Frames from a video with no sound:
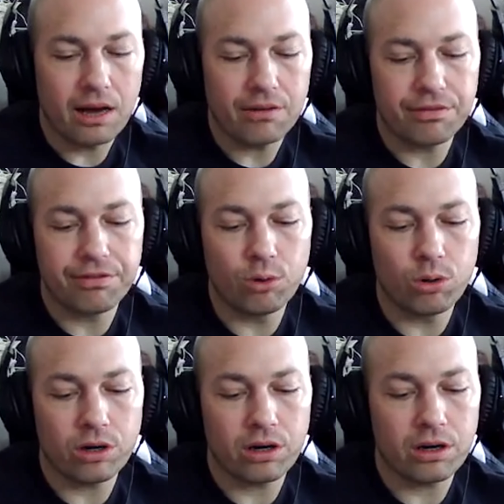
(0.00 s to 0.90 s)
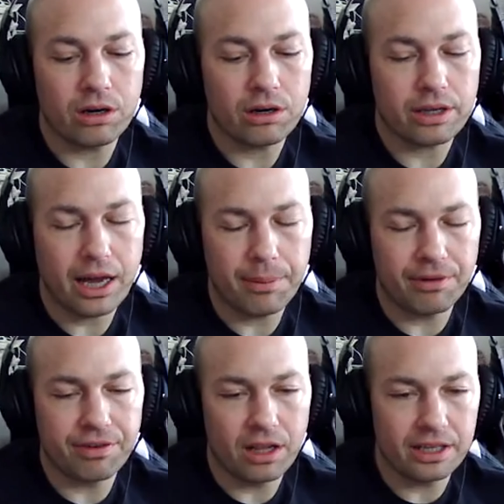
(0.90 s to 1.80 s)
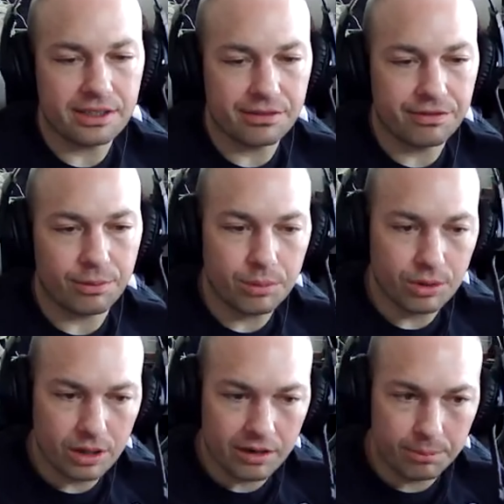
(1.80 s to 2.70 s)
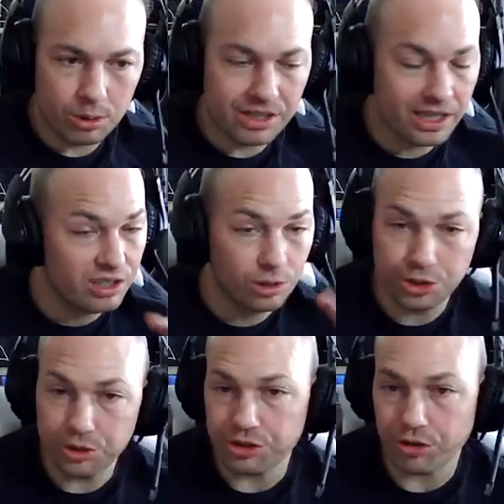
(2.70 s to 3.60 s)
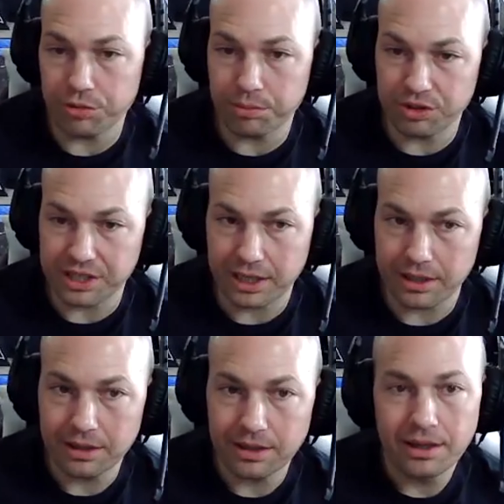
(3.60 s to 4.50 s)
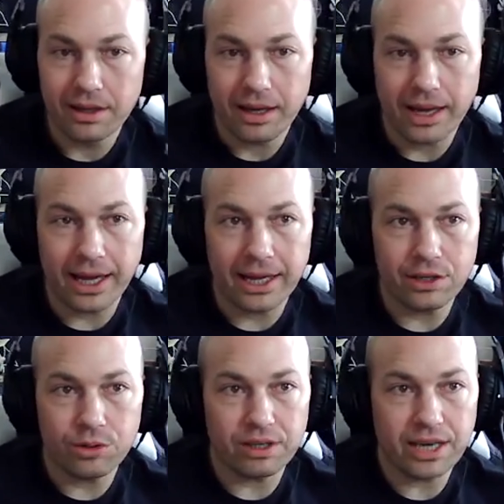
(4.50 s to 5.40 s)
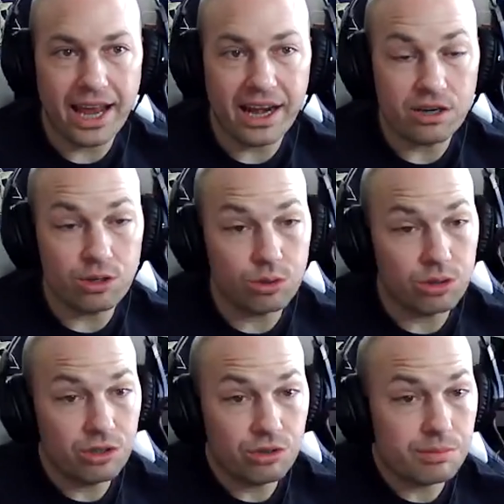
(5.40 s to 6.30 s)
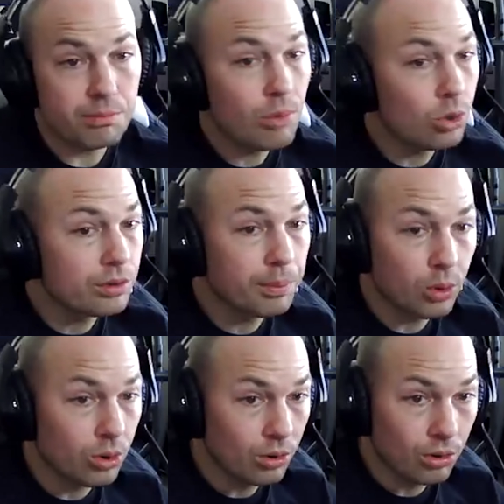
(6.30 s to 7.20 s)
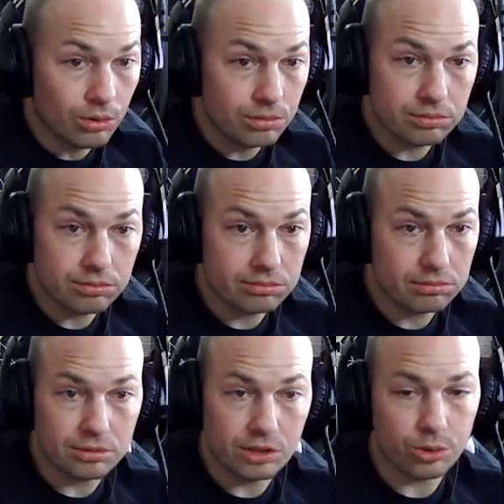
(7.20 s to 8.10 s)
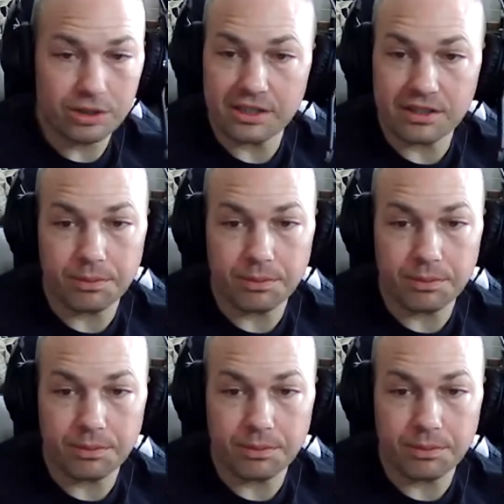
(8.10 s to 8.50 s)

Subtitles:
For Cowbell Follies and for music, you choose your own music and you can edit. You can use multiple sources of